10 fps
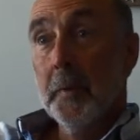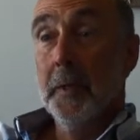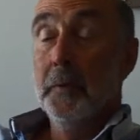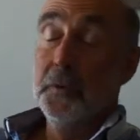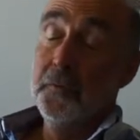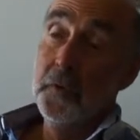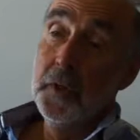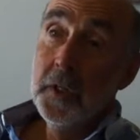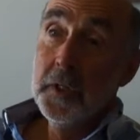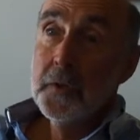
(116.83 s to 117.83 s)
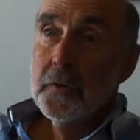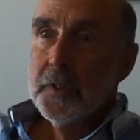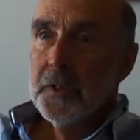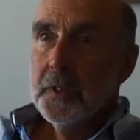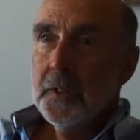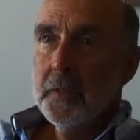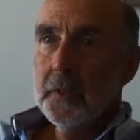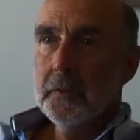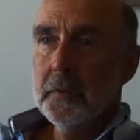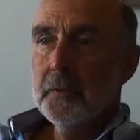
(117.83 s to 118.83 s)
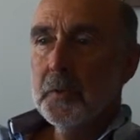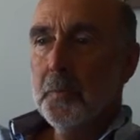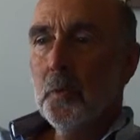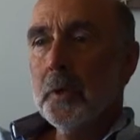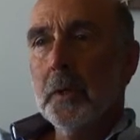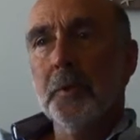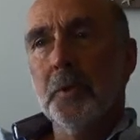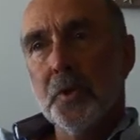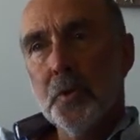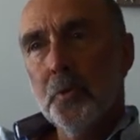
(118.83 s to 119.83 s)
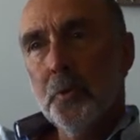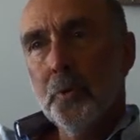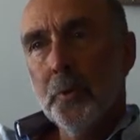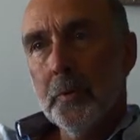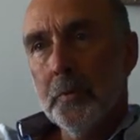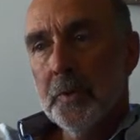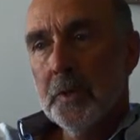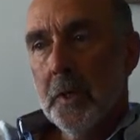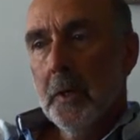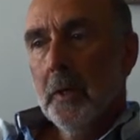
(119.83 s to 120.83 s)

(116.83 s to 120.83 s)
I mean, it was very interesting. I, I was brought up in a school that was